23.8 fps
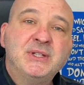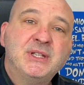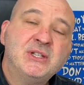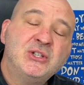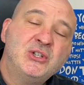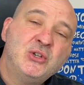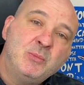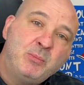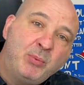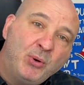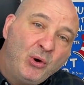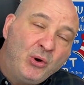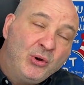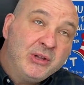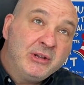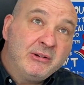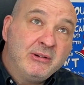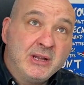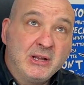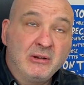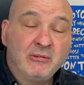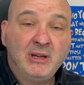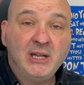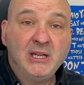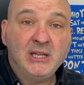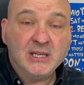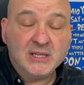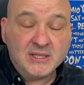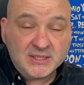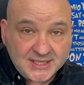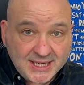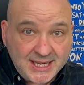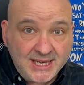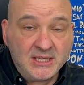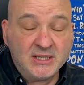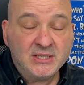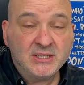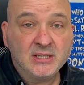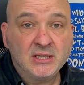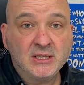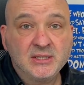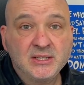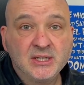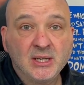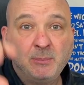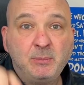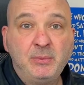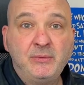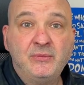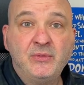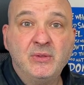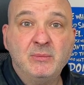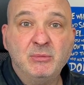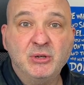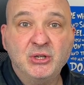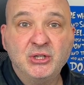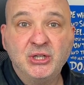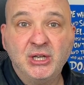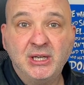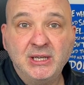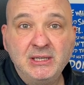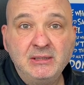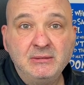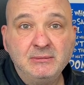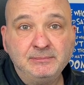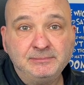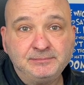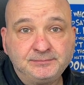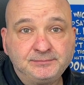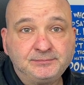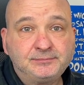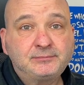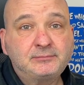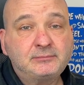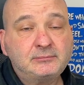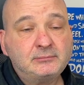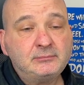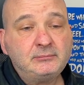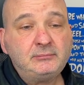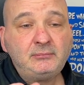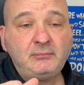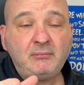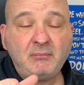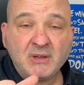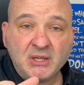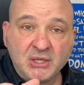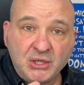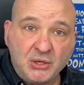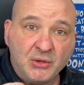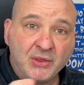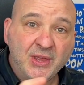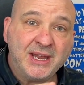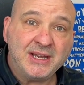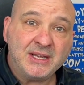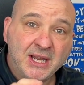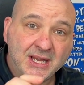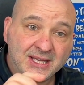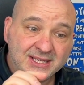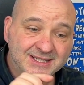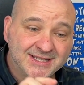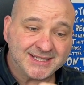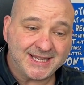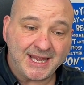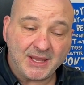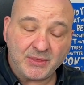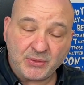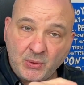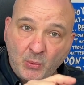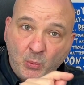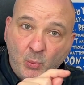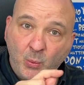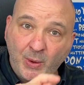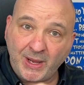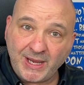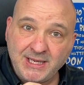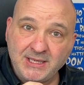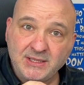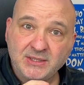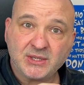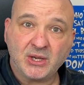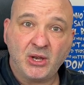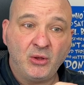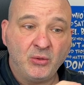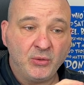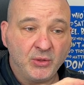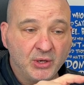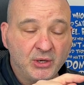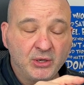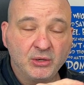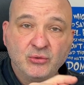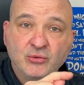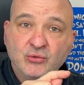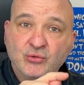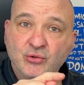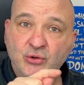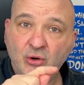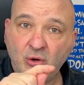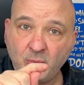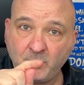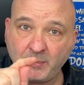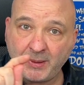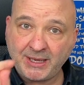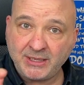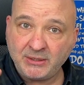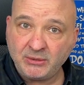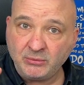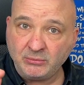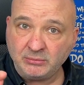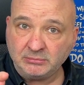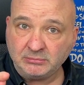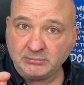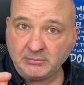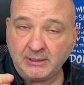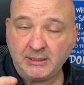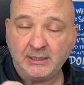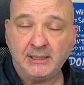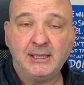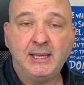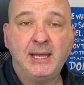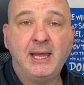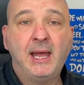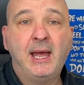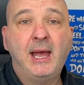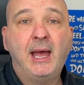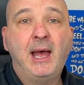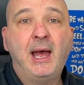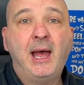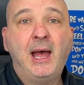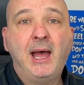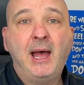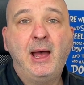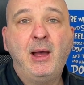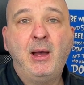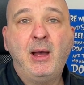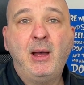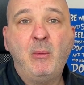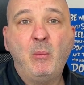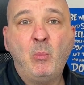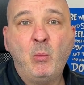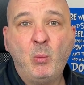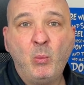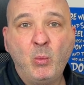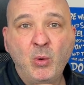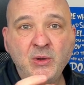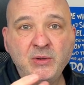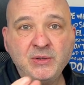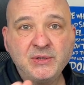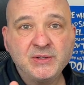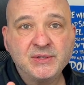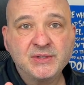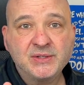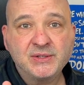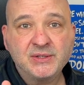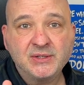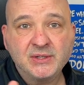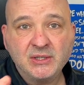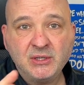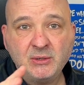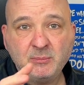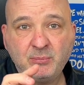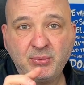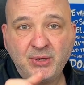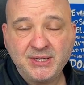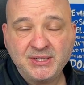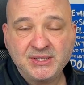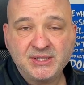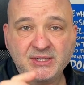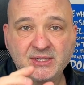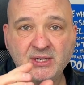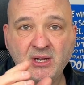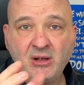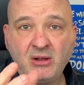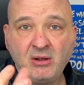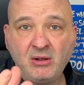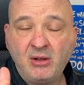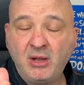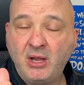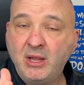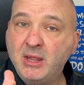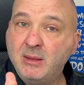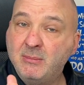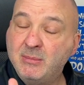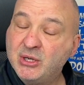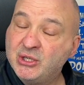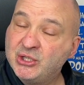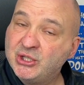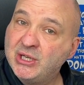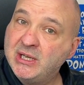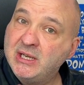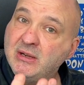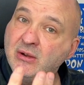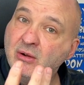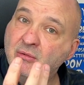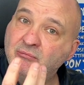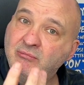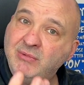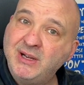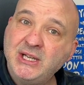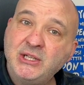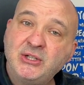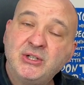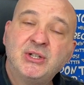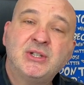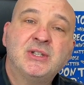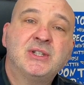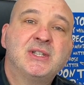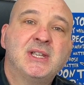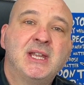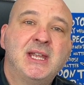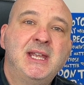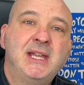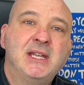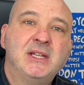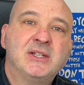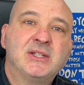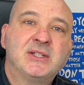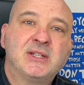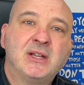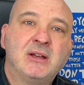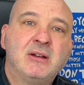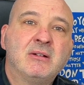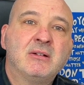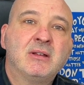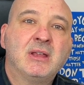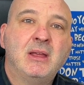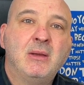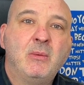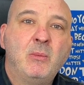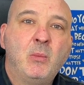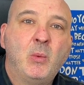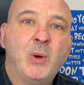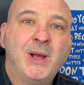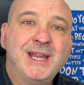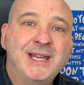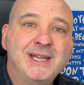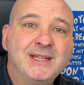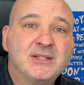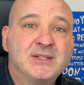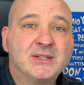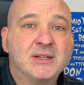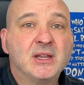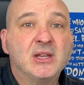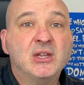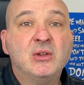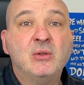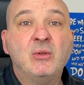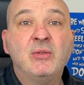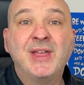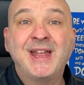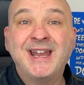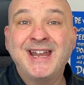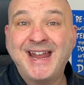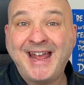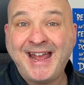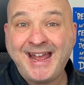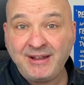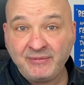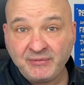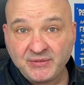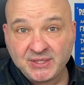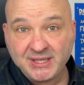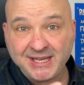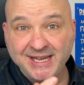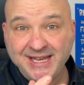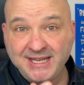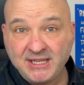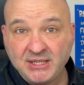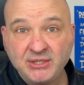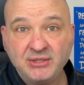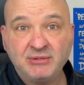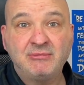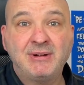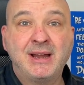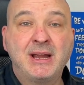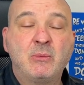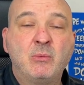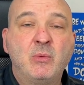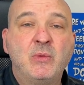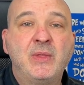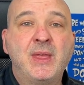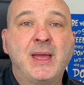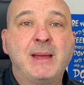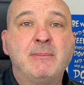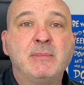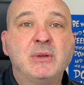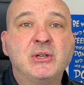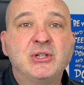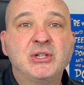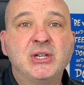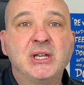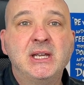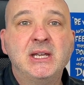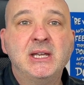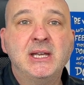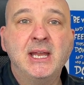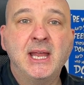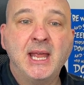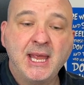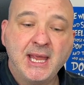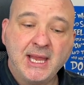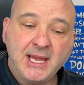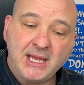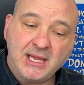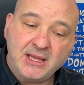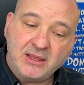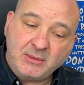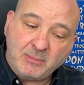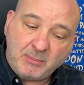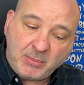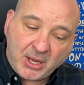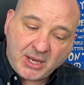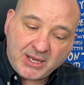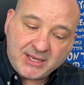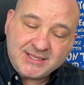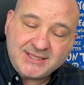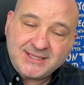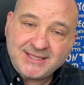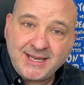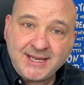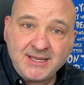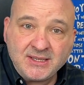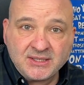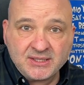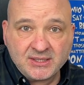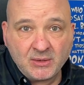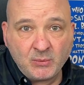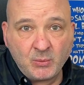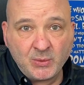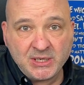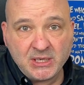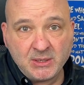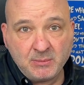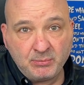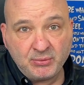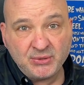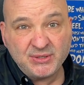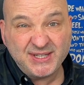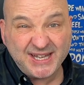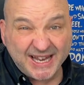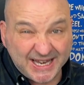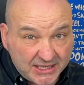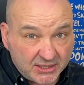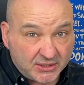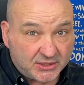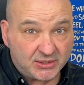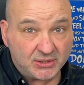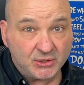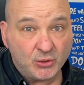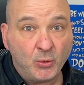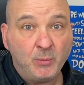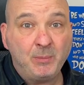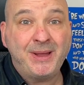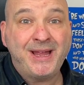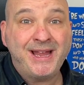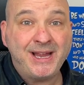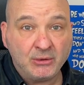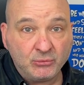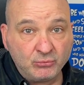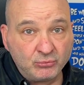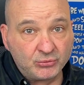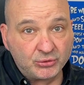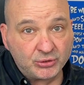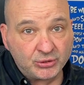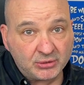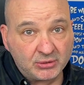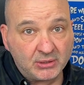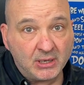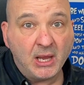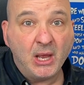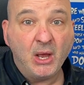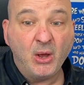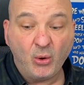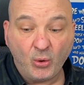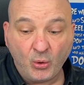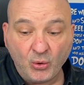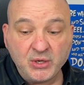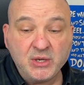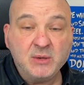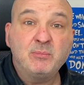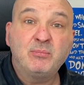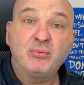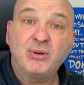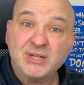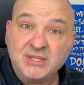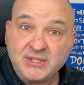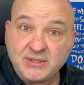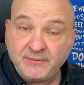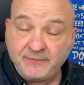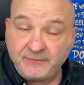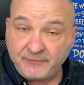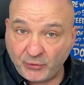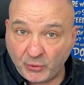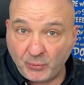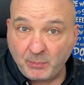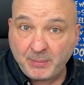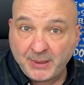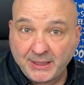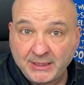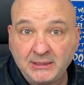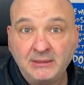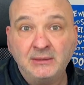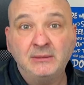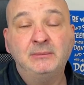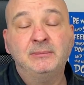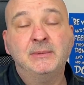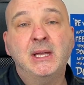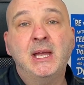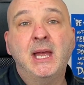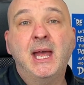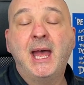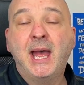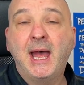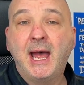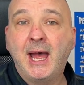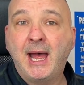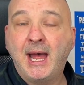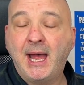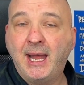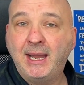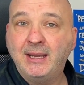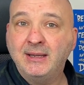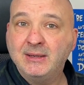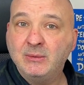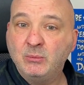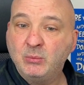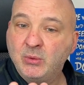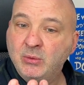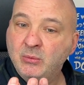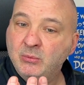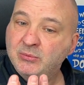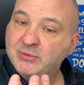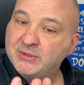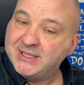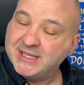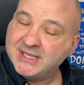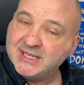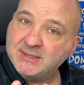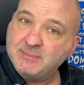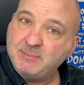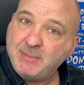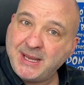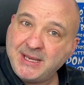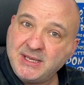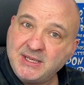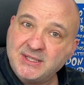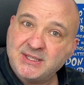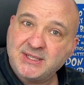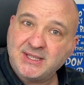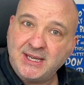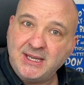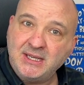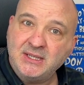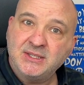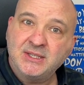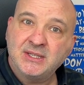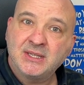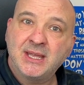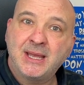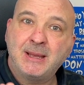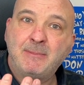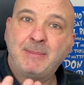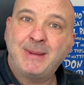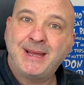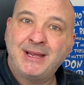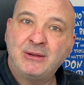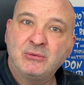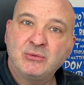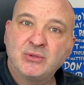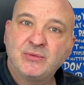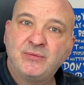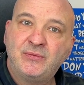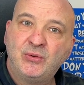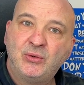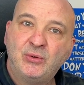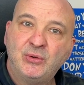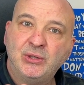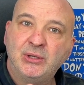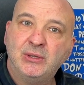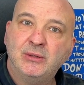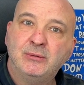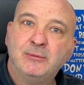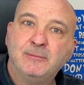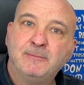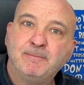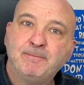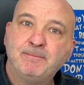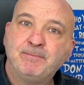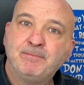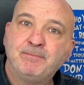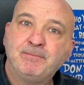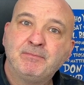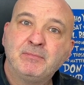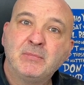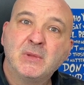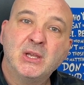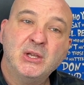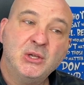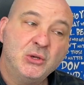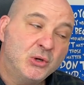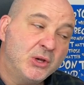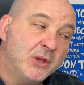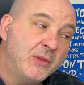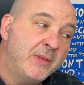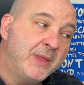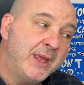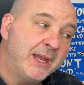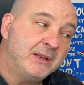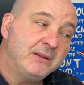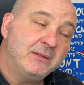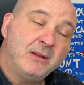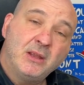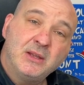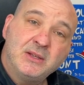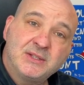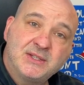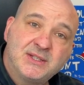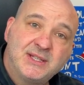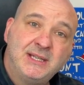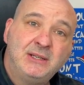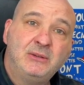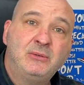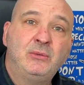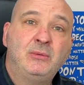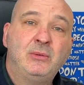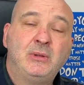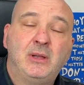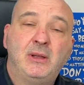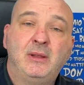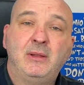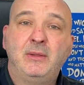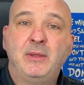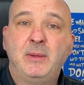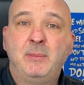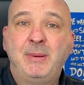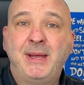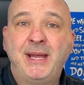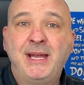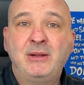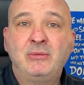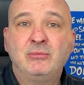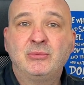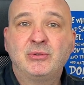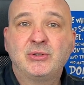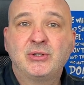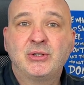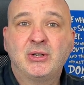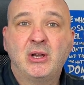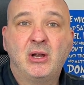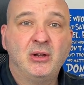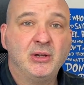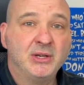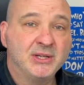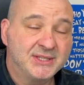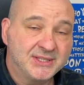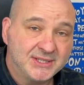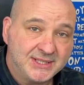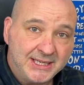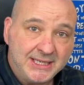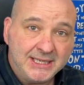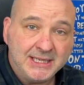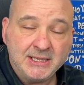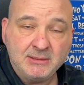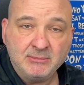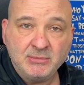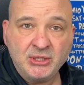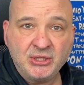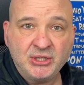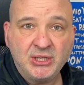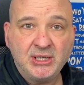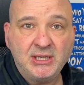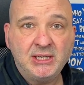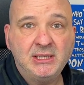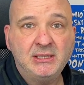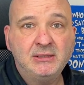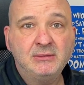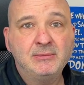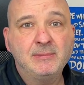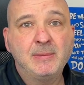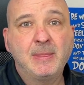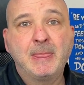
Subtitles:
is you pour your ingredients into the top of the machine. You then set the weight on the control panel. Once you press start and the machine reaches its target weight, you then have to interact with that machine either by a sensor when you present your pouch, or you press a foot pedal and it will dispense into that pouch for you. You can then seal the pouch on a sealing machine